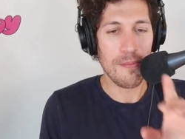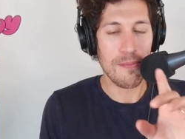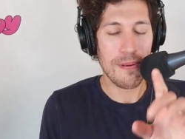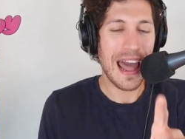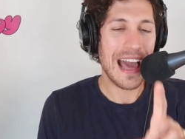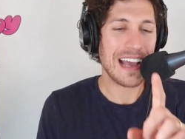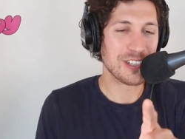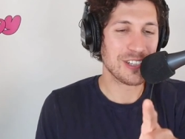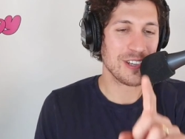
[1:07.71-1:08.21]
But
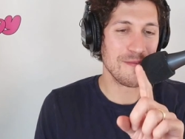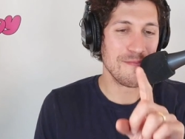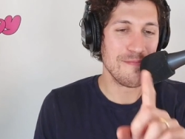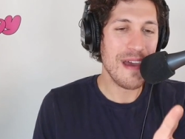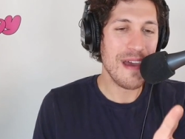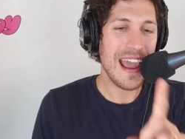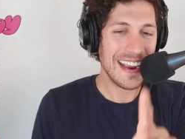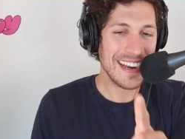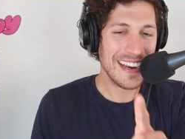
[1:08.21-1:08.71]
actually, the
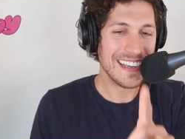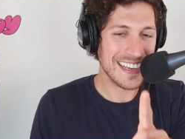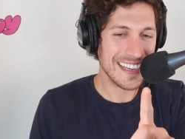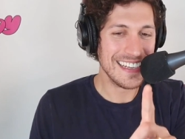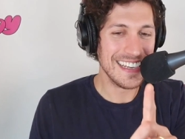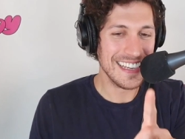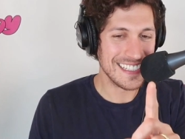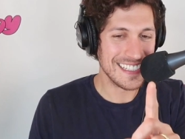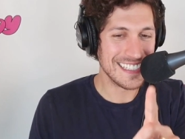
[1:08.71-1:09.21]
main
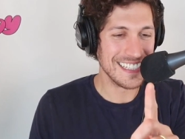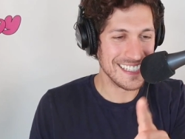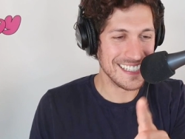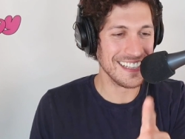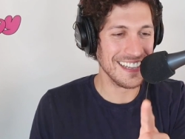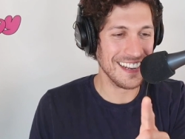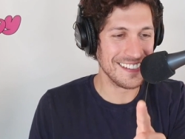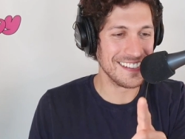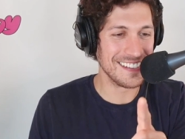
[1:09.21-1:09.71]
condition is a
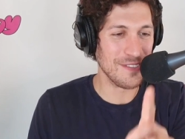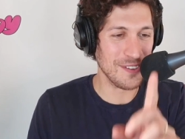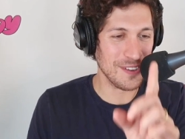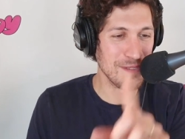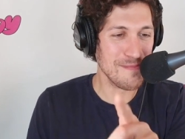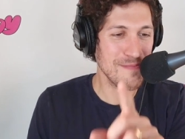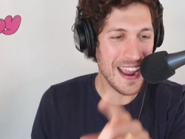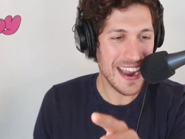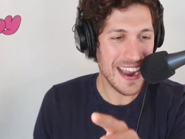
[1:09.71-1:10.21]
little different. The
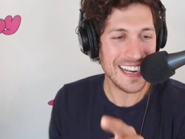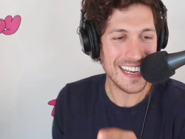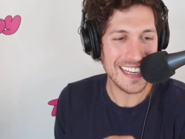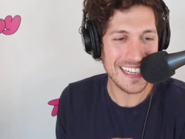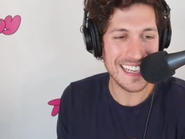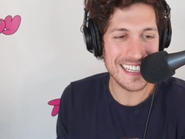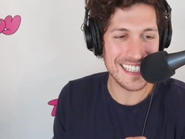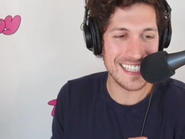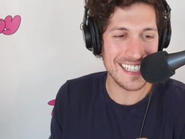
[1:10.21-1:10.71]
main
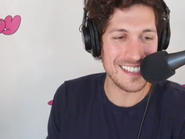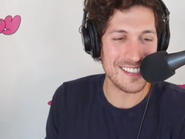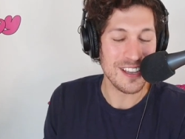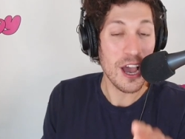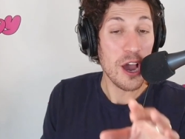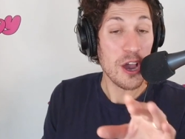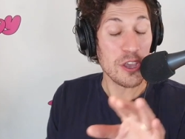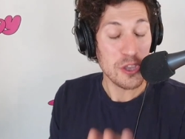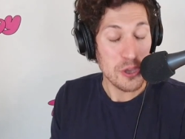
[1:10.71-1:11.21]
condition is
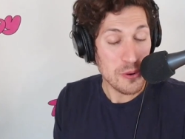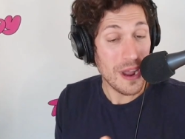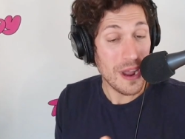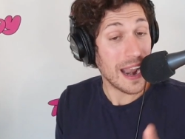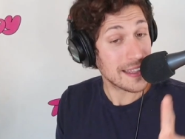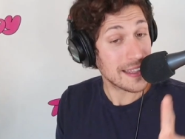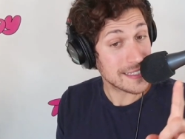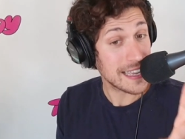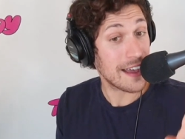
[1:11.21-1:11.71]
you got to
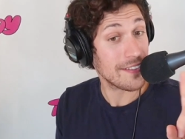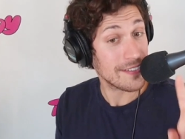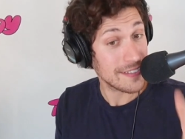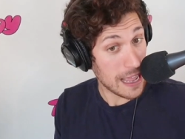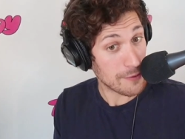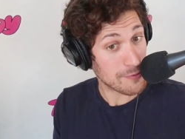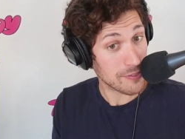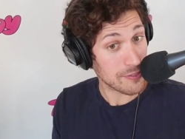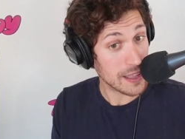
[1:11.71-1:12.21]
tell
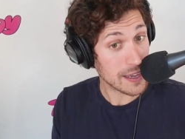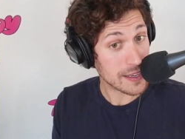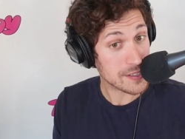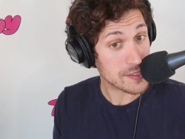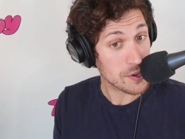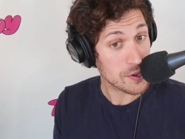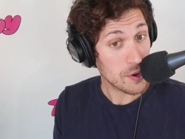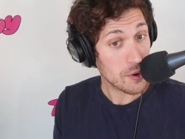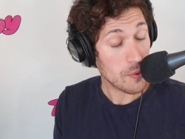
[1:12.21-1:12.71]
Netflix
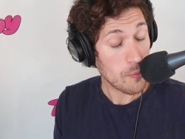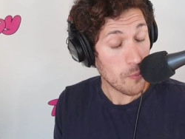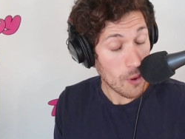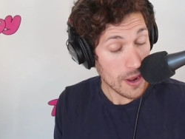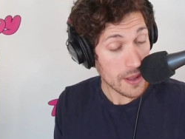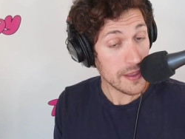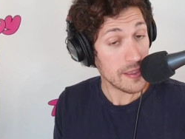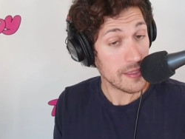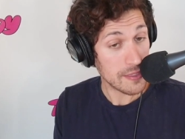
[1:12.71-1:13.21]
what
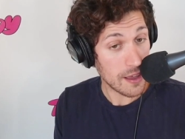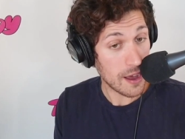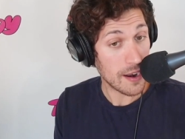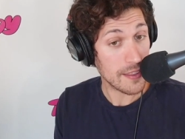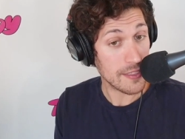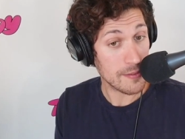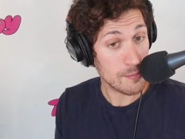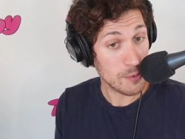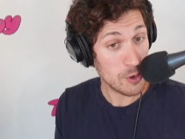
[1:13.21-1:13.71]
you thought of
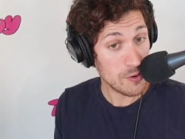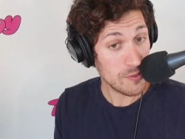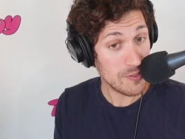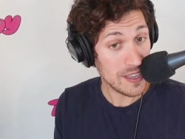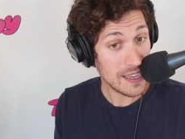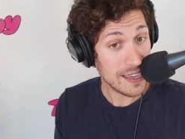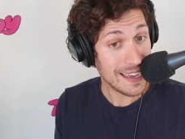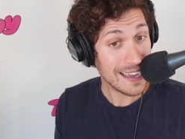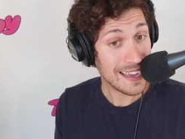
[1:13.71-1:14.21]
the
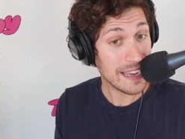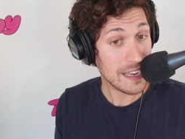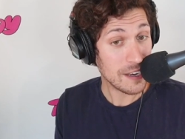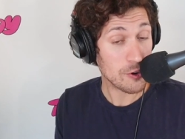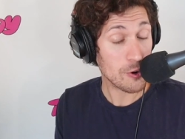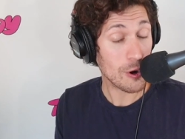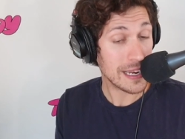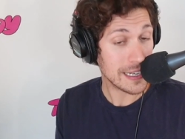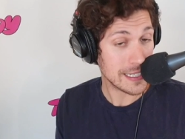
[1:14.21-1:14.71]
movie in
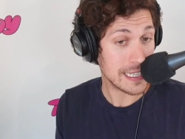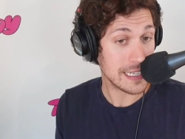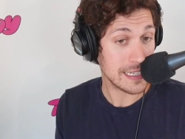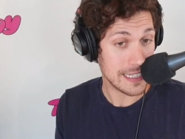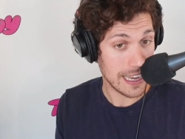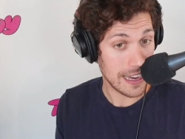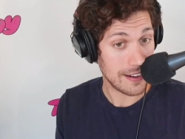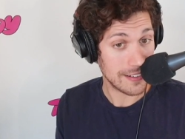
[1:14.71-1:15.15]
great detail.